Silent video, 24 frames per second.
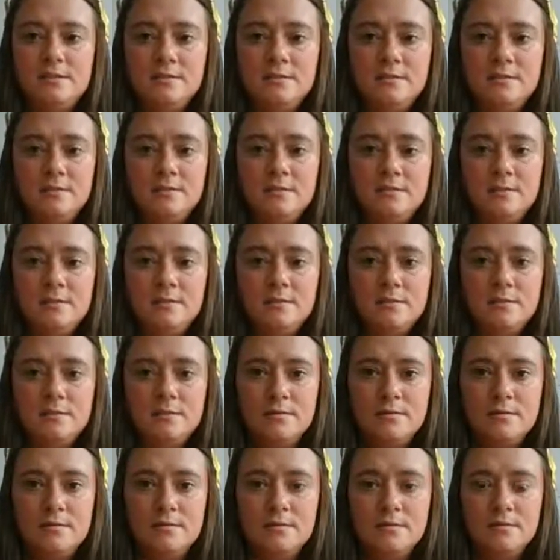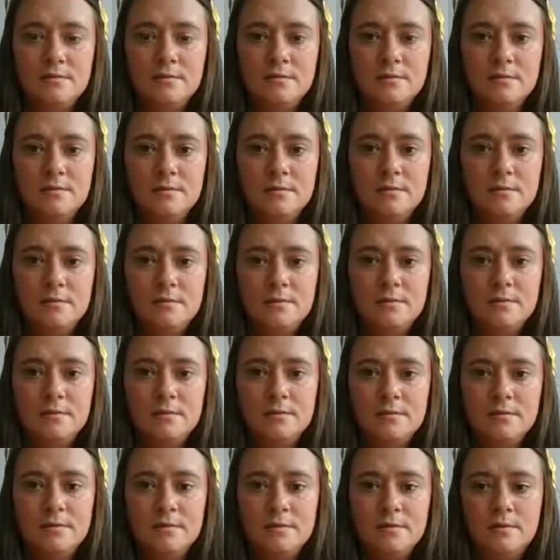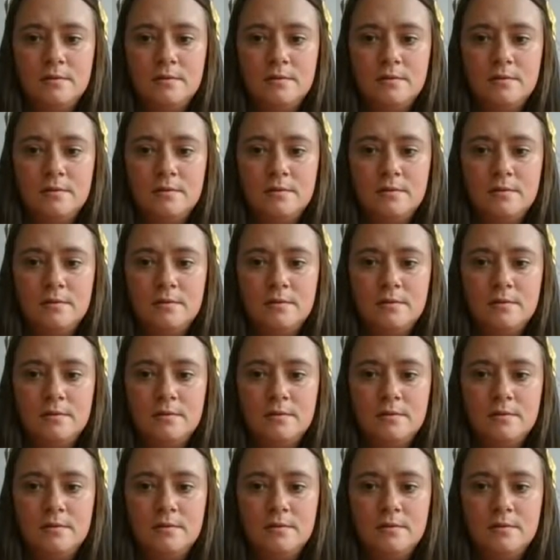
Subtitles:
(no one is talking)